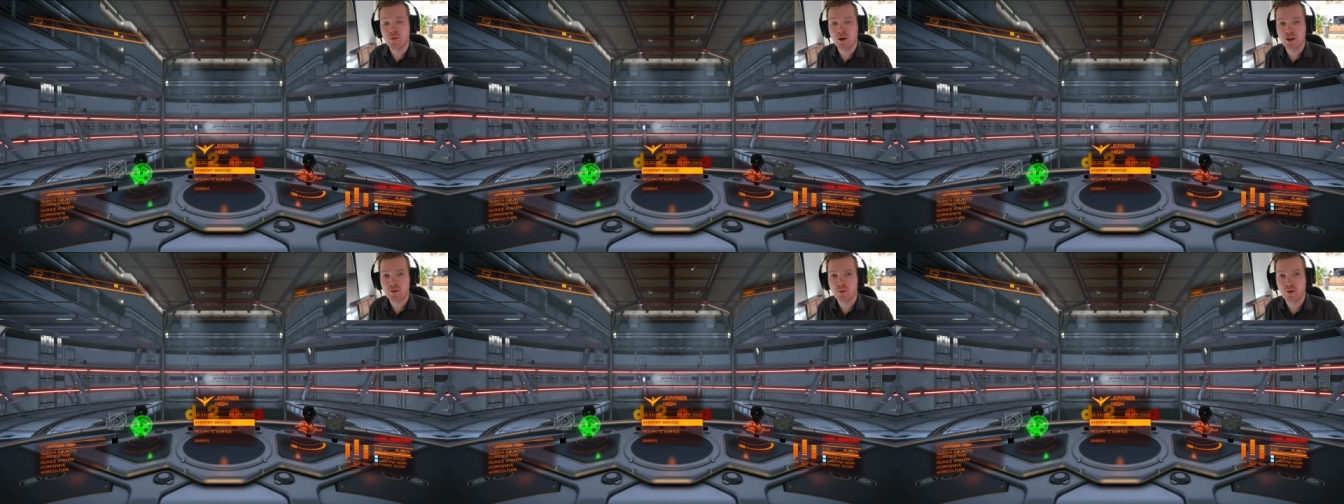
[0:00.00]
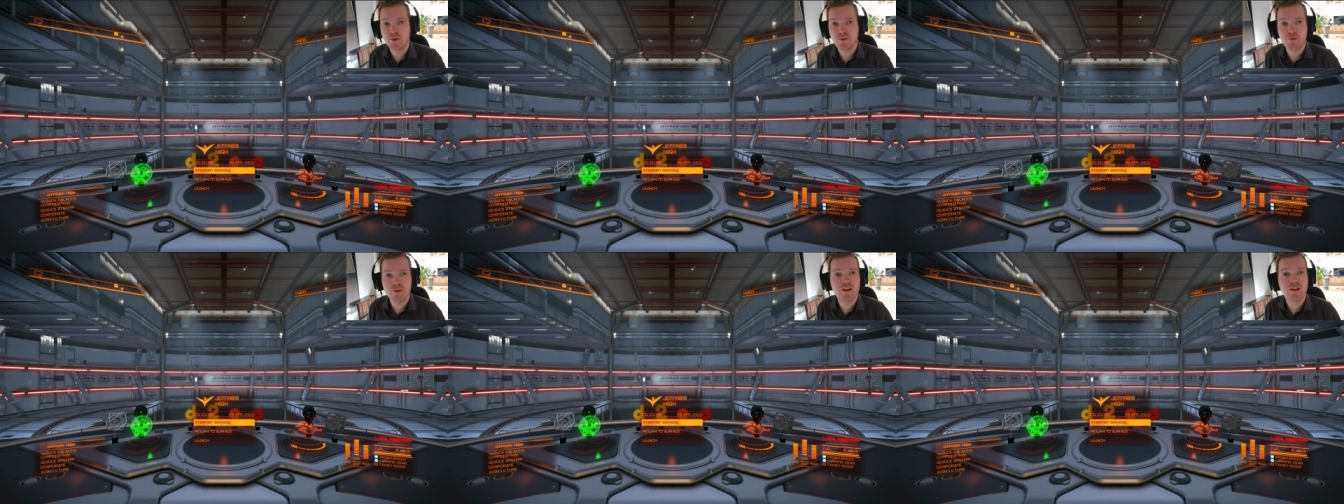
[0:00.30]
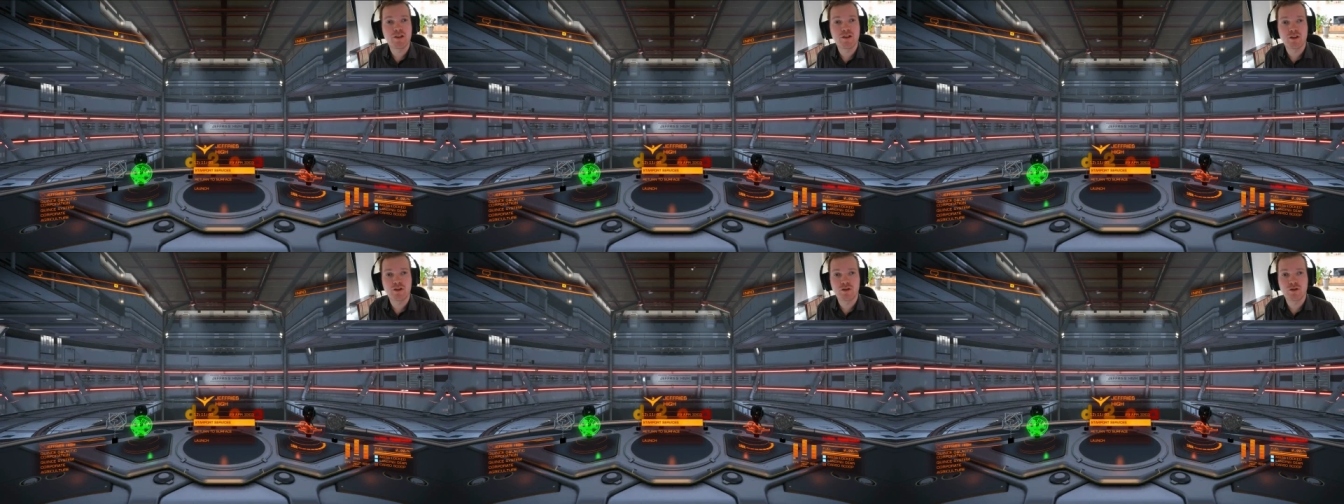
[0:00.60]
much more
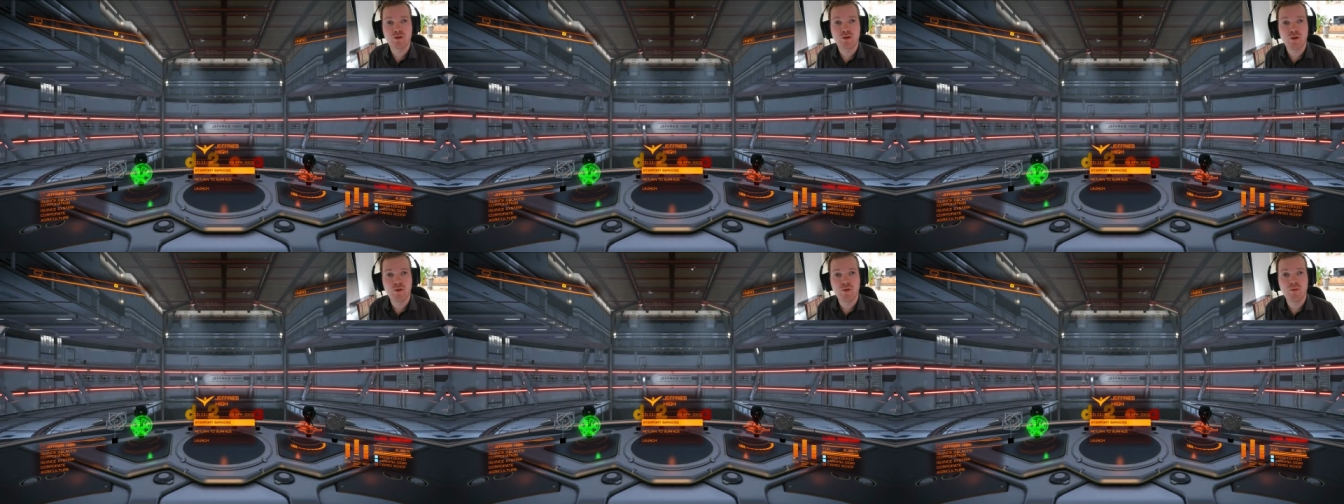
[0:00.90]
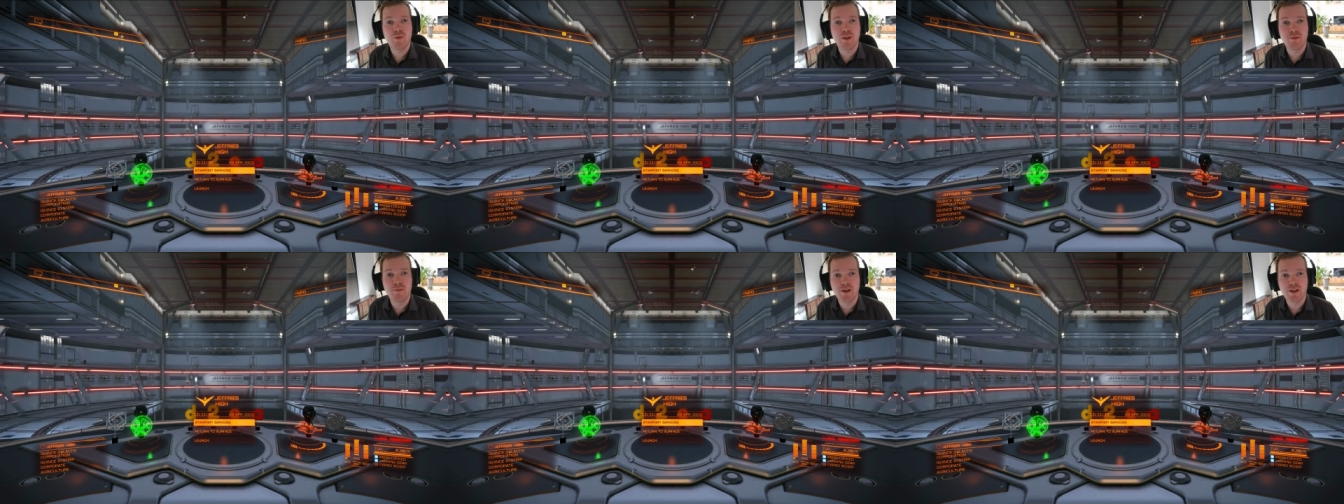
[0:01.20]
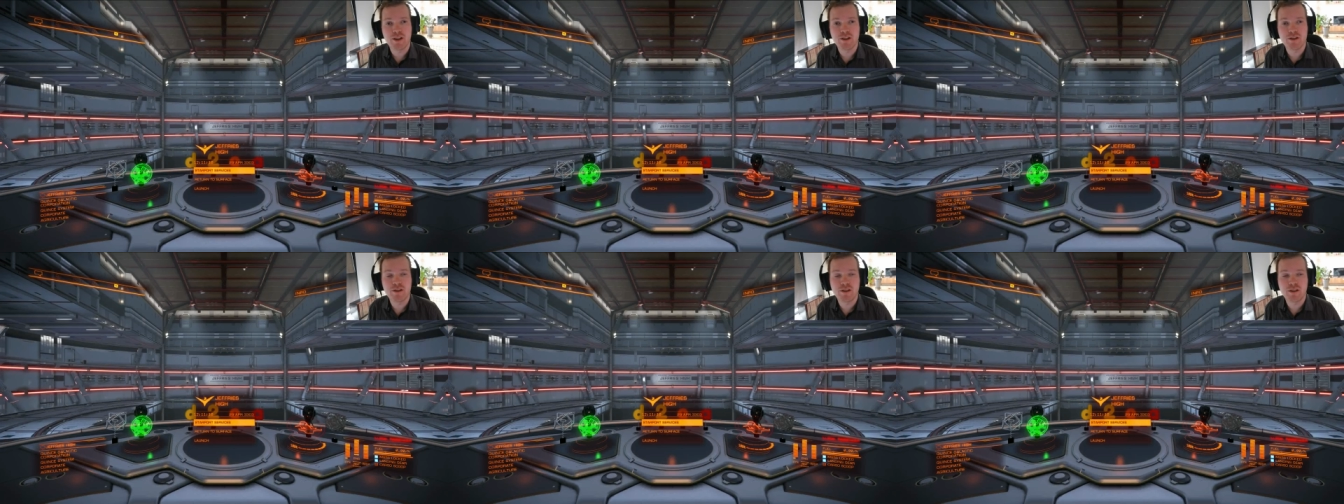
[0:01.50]
efficient just to go with the
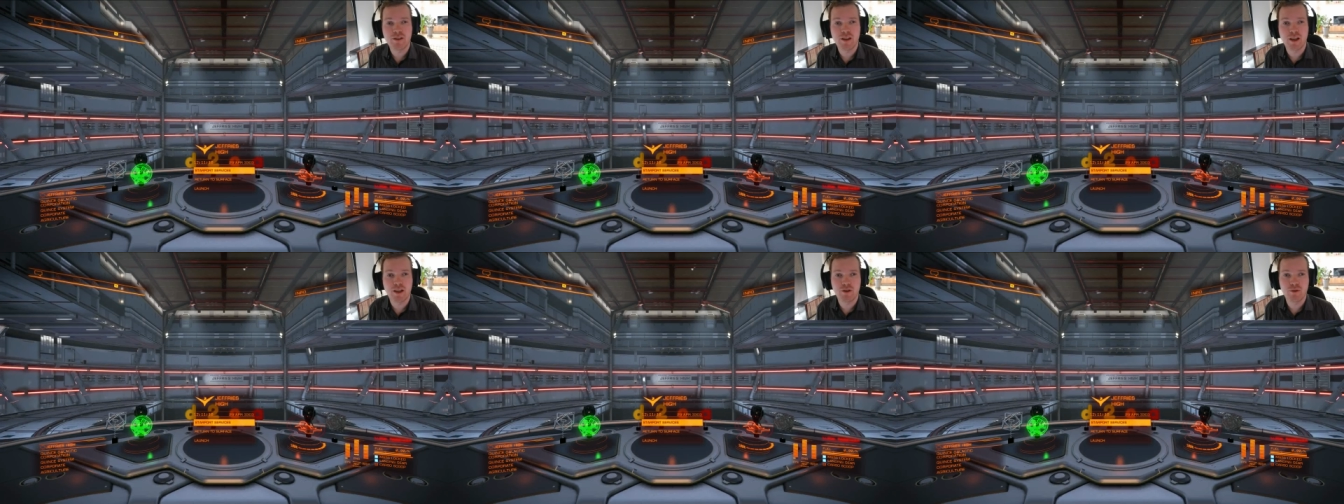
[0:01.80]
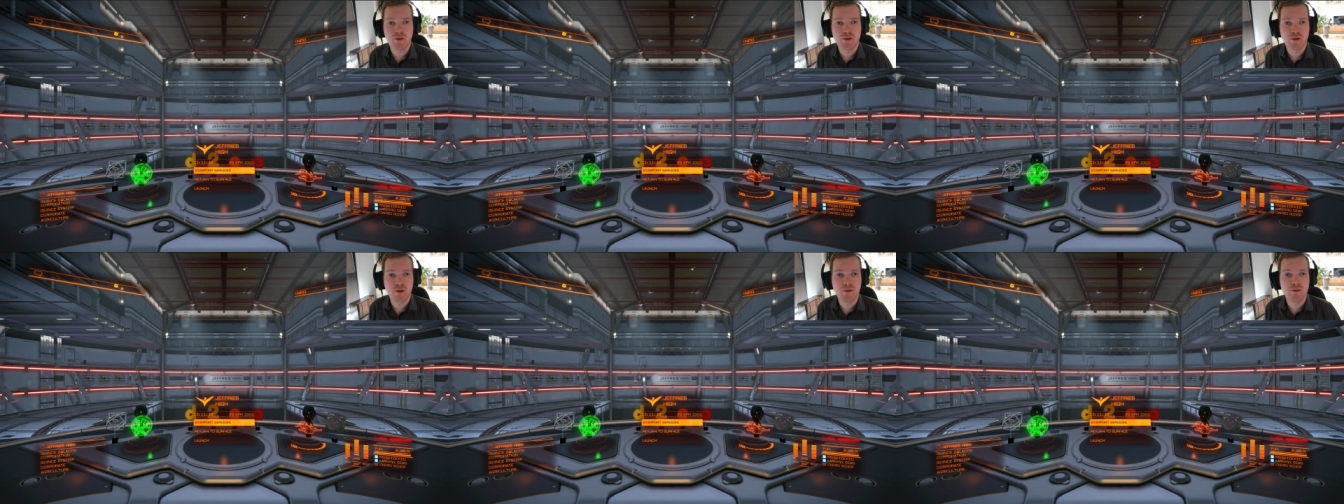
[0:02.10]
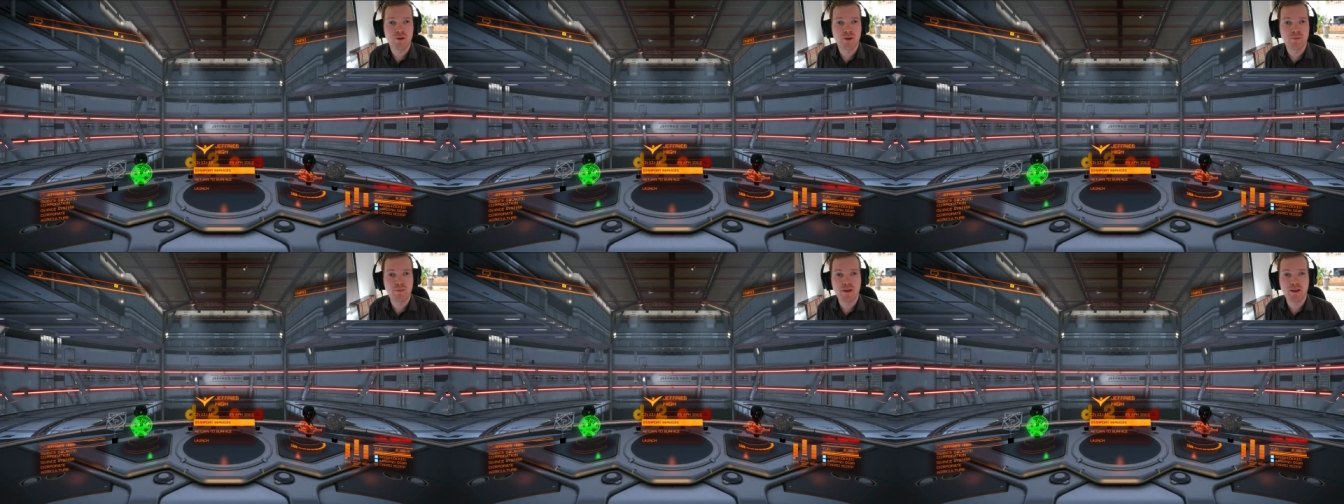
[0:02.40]
missions that you are
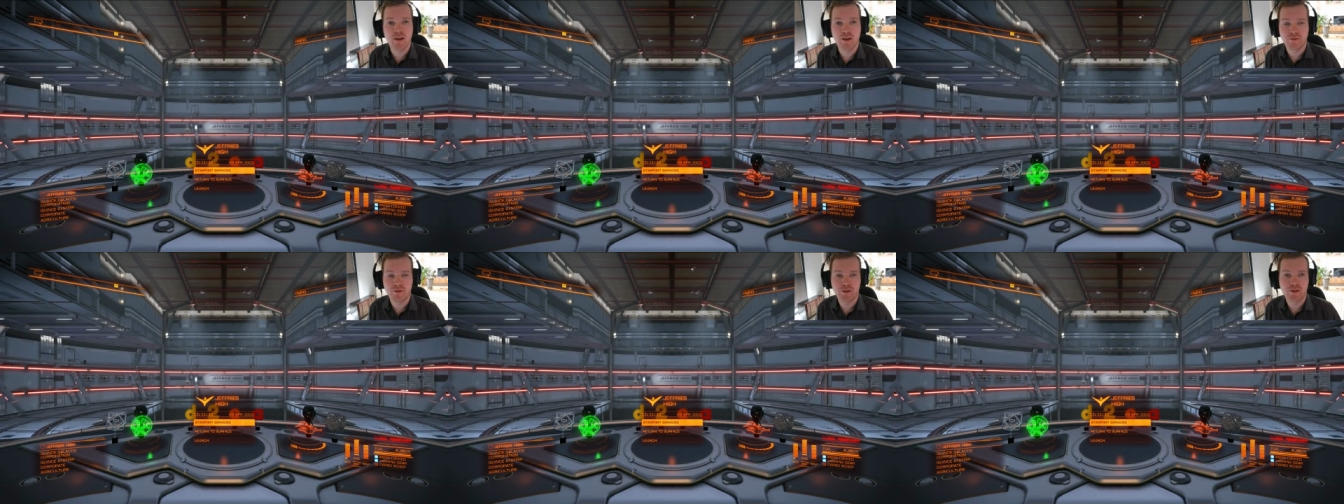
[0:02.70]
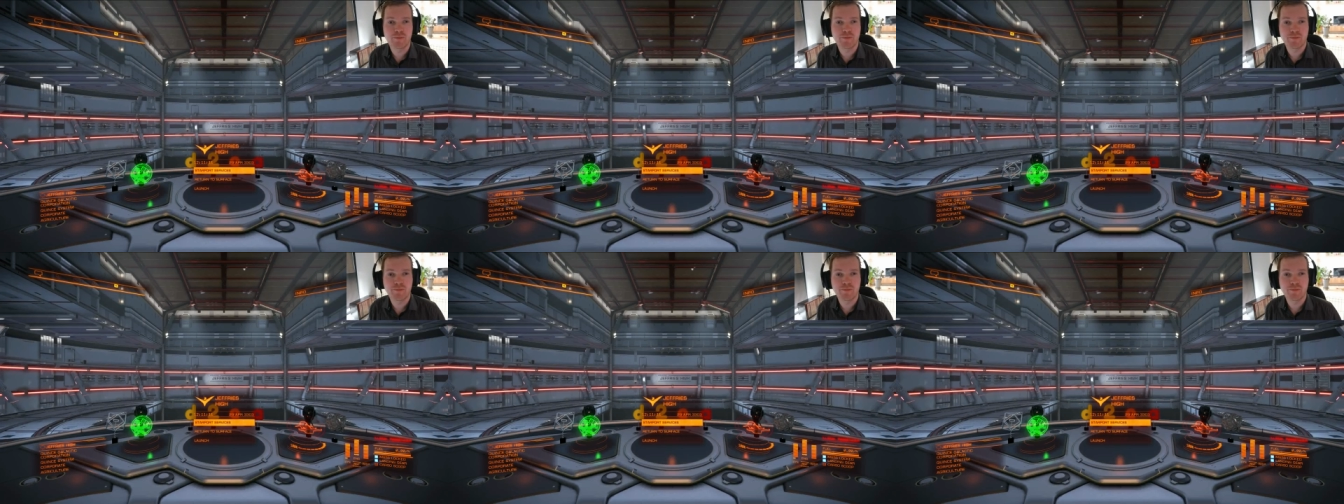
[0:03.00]
currently being offered.